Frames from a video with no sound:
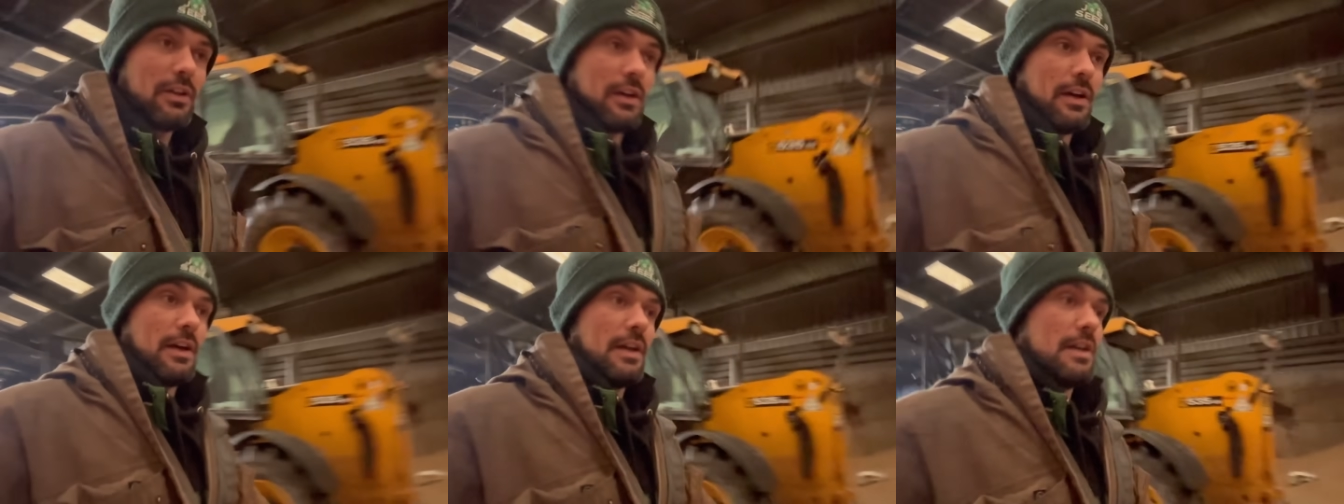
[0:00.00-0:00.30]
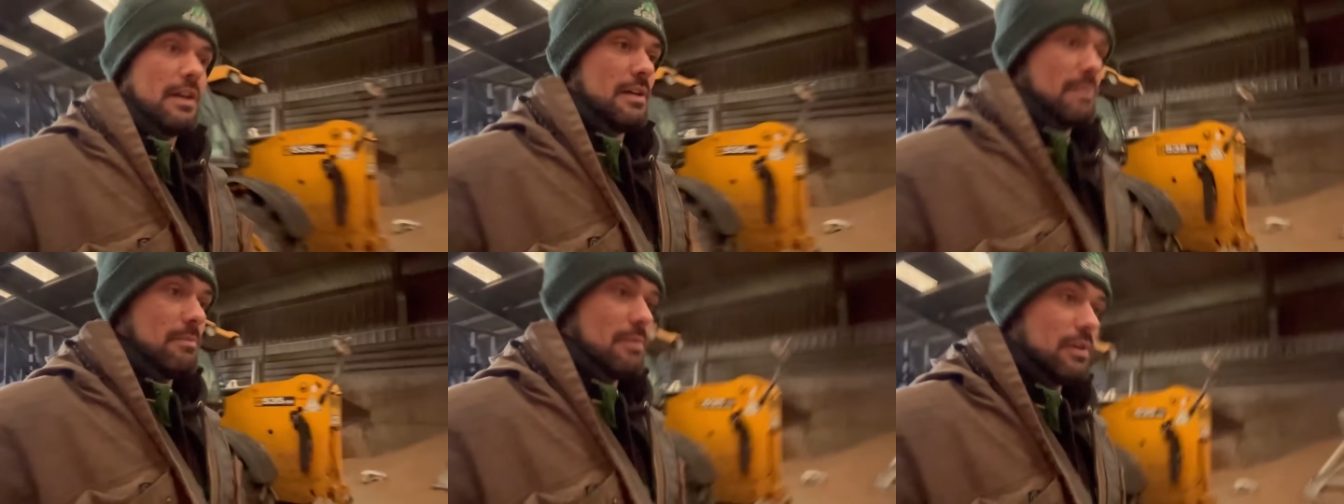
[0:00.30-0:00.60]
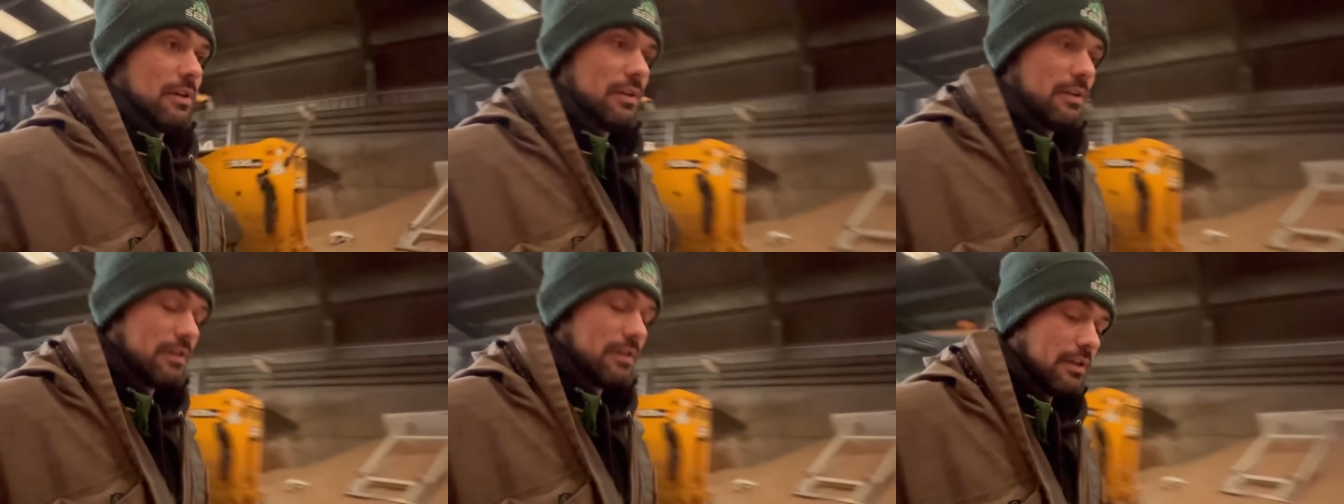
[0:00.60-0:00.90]
um,
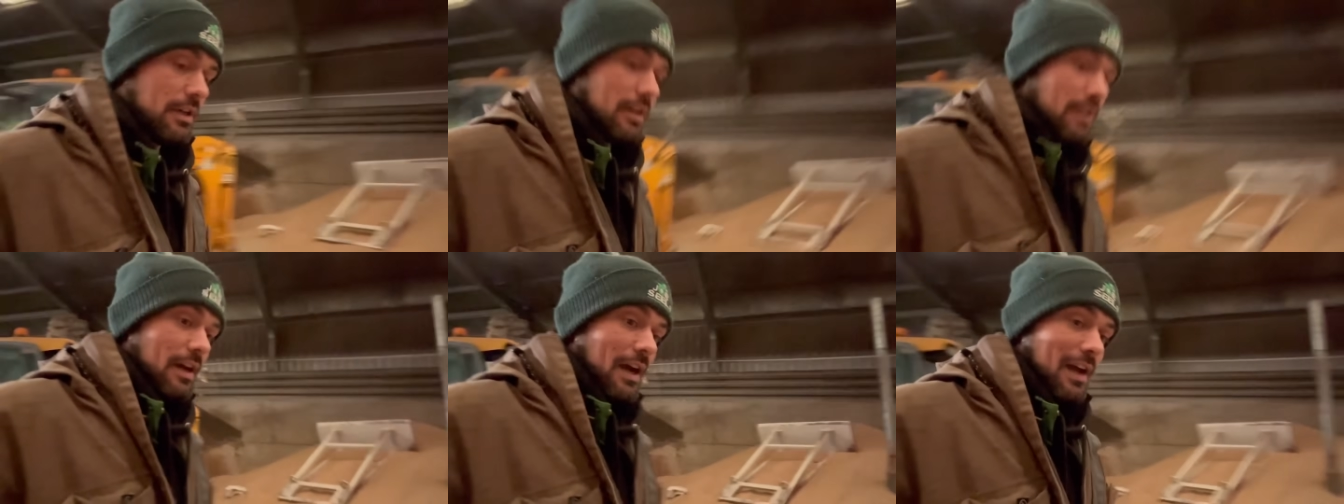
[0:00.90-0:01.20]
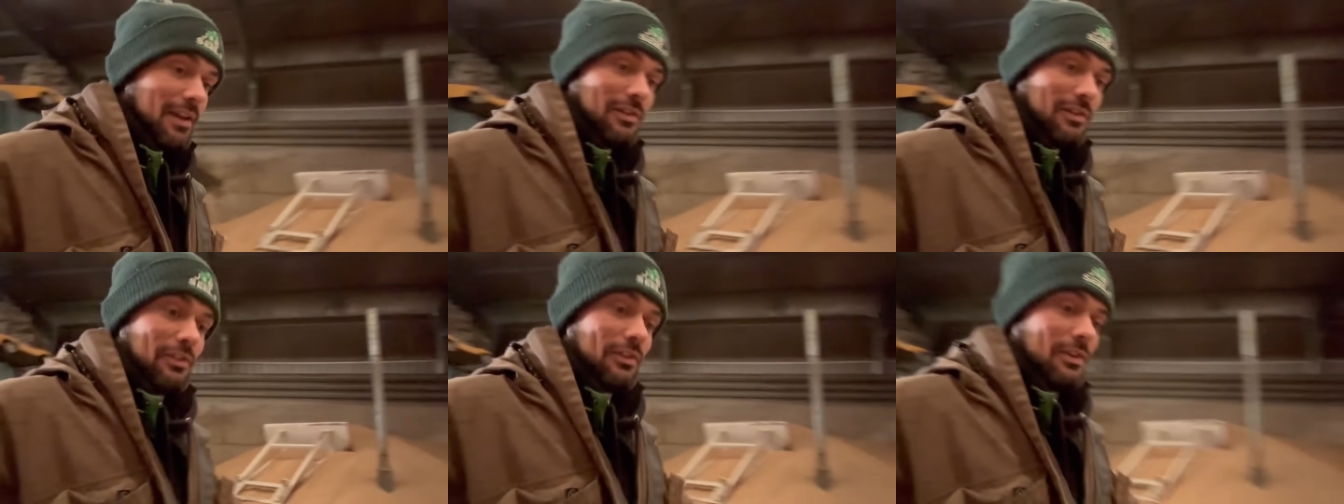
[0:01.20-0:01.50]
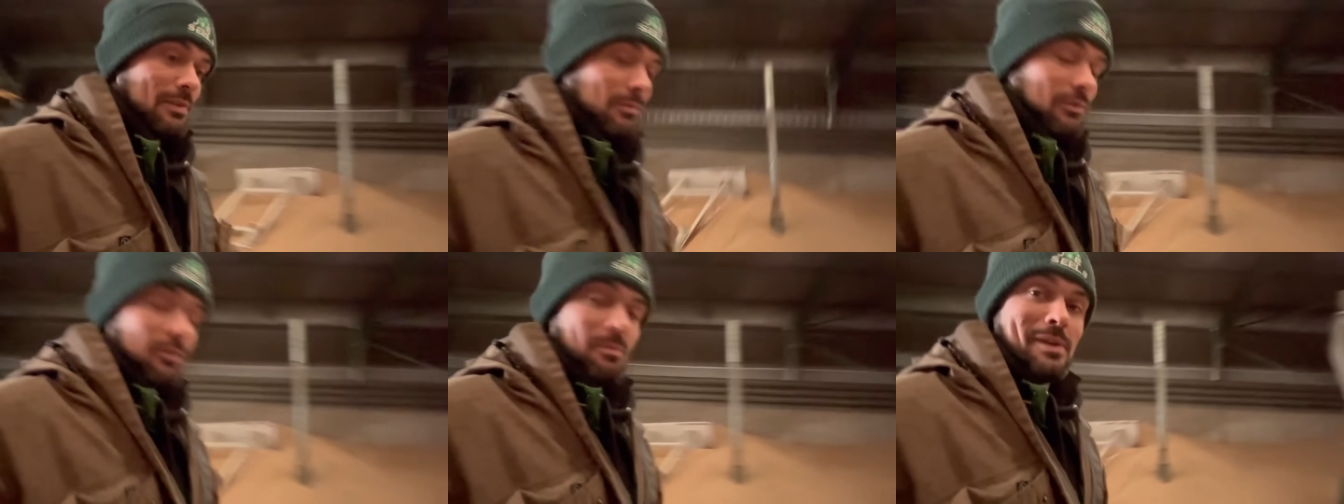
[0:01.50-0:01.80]
as it
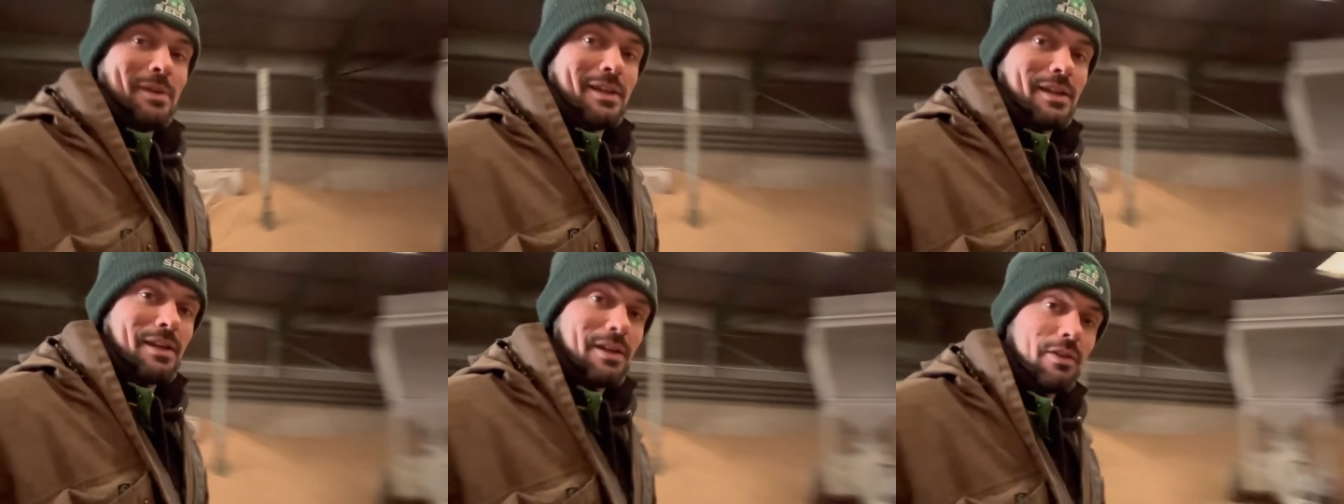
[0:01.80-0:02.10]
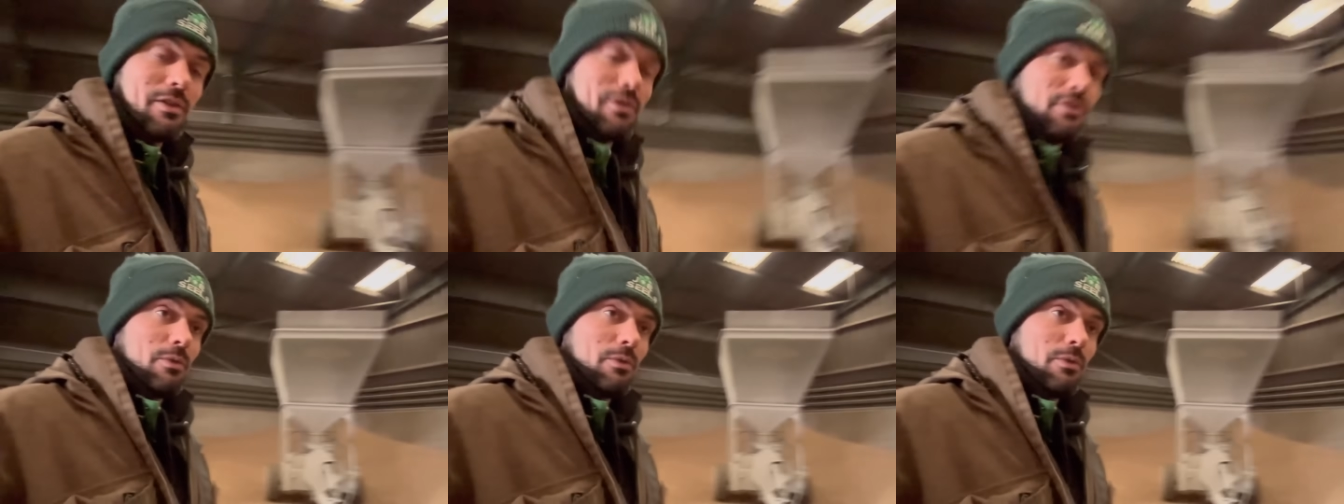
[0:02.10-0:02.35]
seems to be the